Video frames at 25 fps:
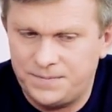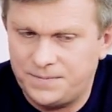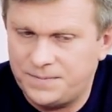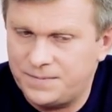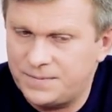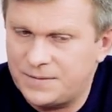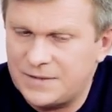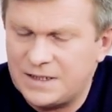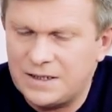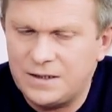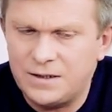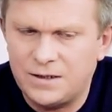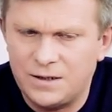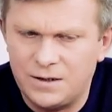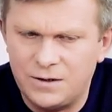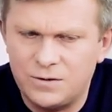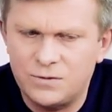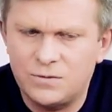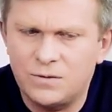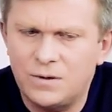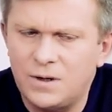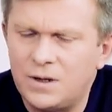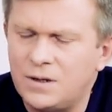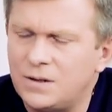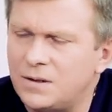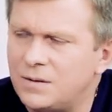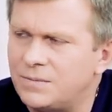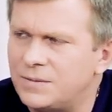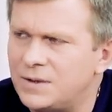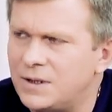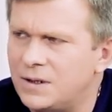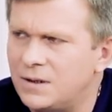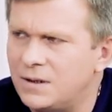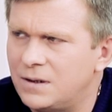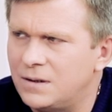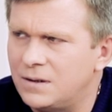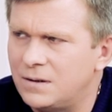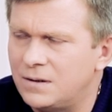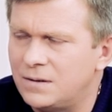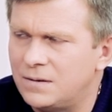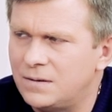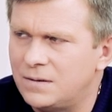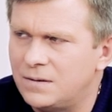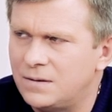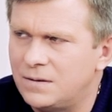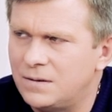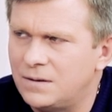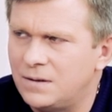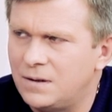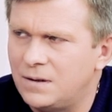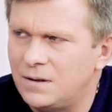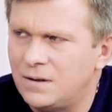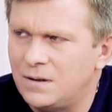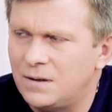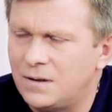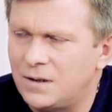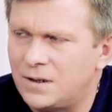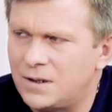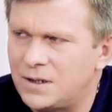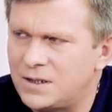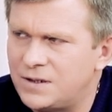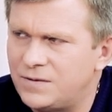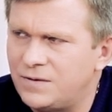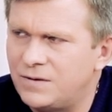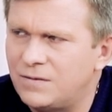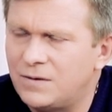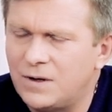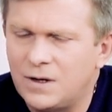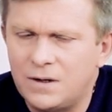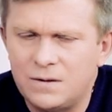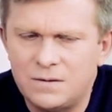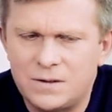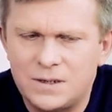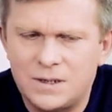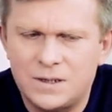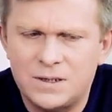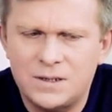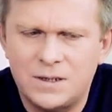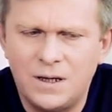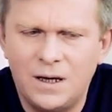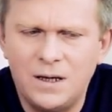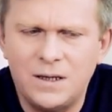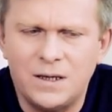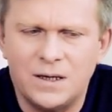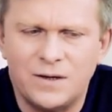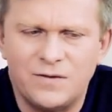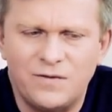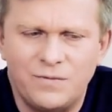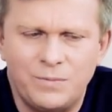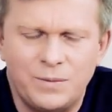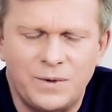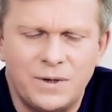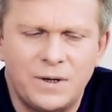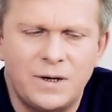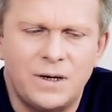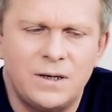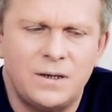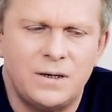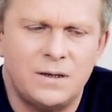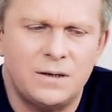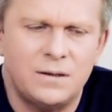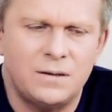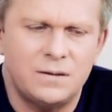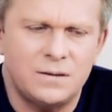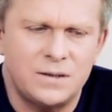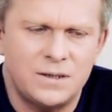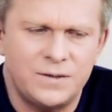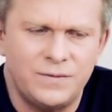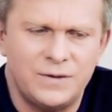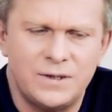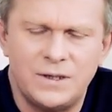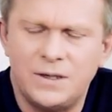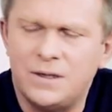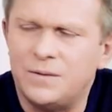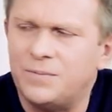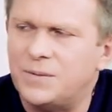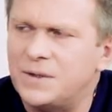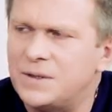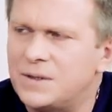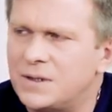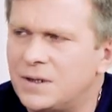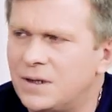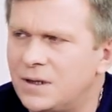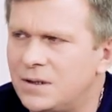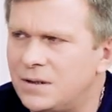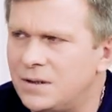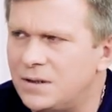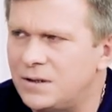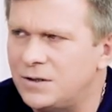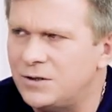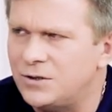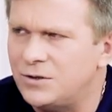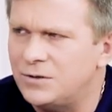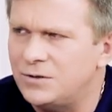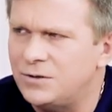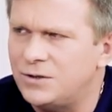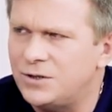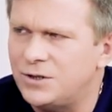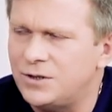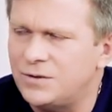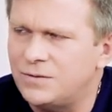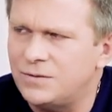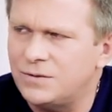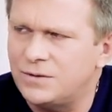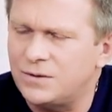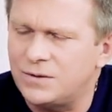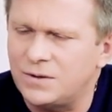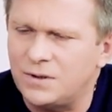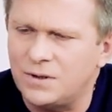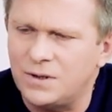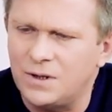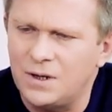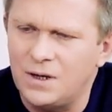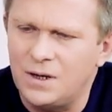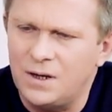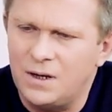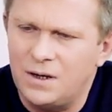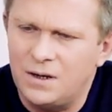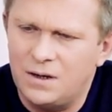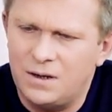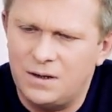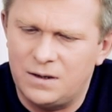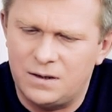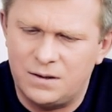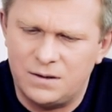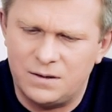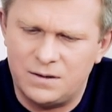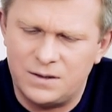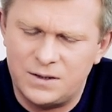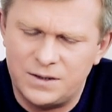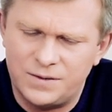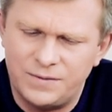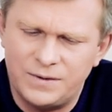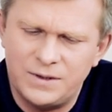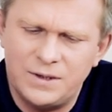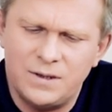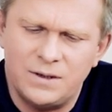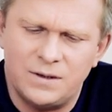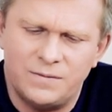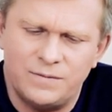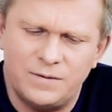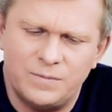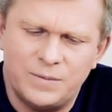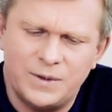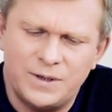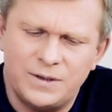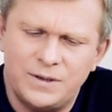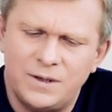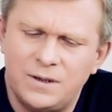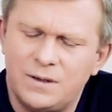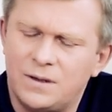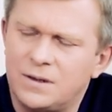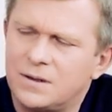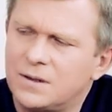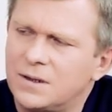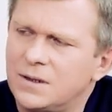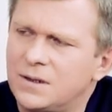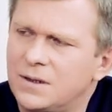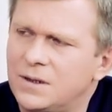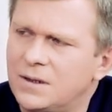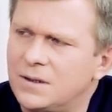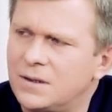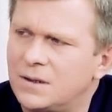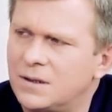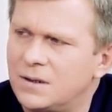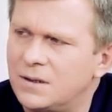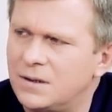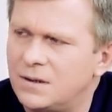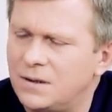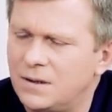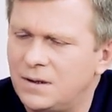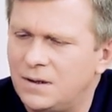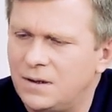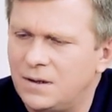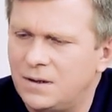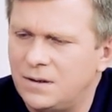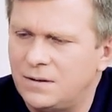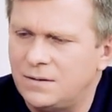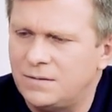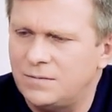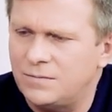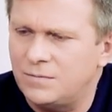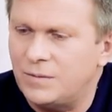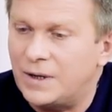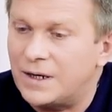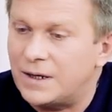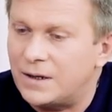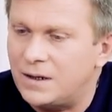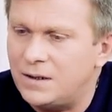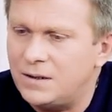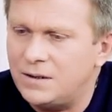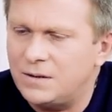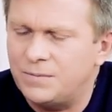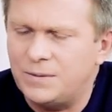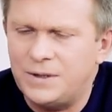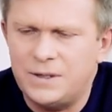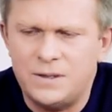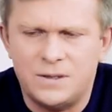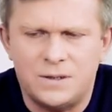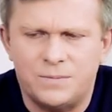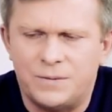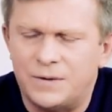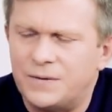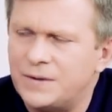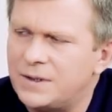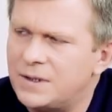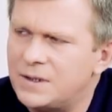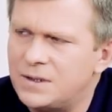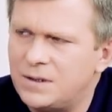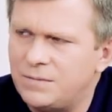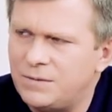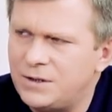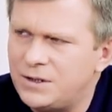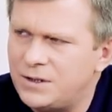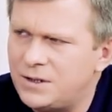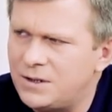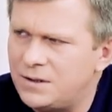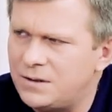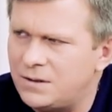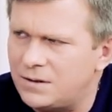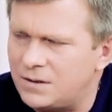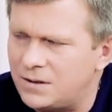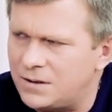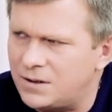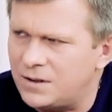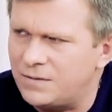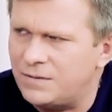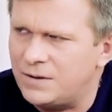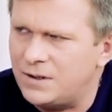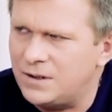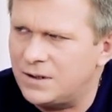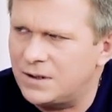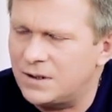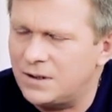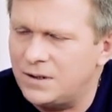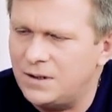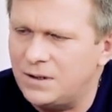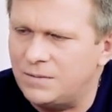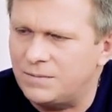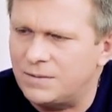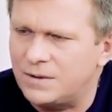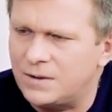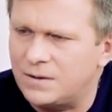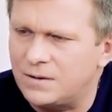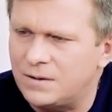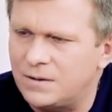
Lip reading: Intellectual upbringing, yes. Consciousness is being developed in terms of Holy Scriptures, something else. Excuse me. Compliance with some moral principles is wonderful, is splendid.